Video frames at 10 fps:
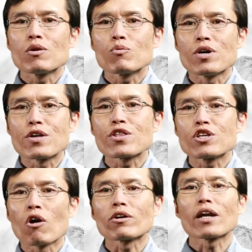with
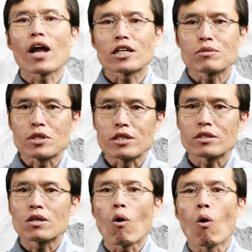your
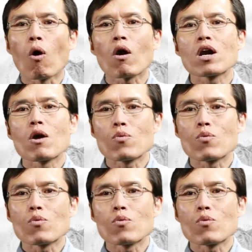classmates or